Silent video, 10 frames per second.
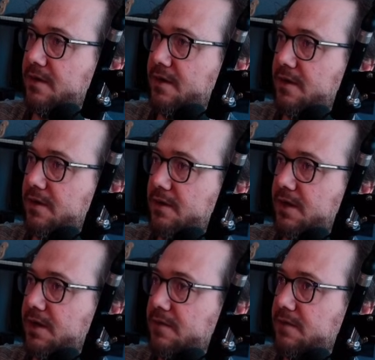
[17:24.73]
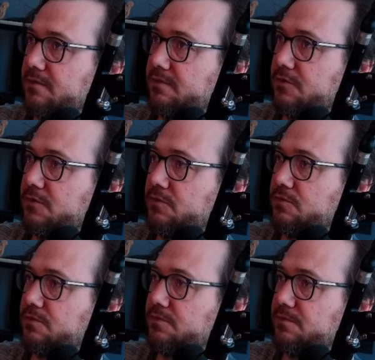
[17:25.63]
Okay, cool.
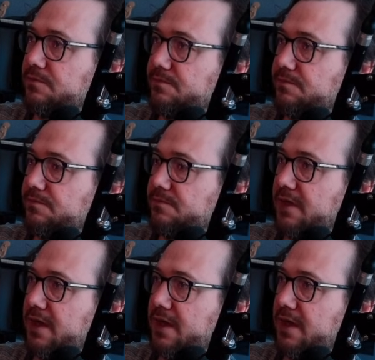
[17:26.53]
Yeah,